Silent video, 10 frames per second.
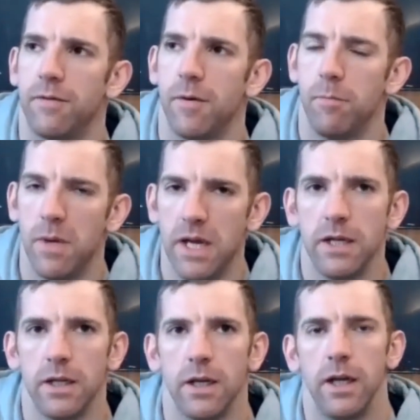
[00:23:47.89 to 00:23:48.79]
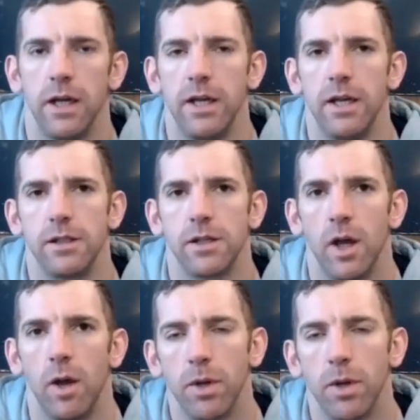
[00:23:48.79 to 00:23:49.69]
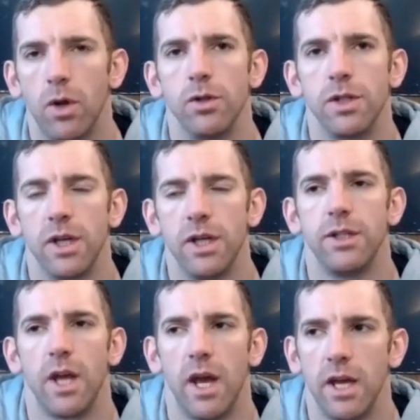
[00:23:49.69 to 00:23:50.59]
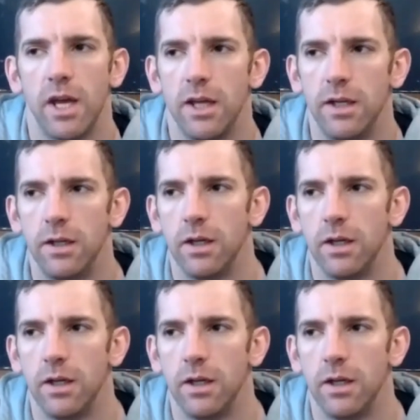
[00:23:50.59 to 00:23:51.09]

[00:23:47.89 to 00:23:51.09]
for me, it is because it is a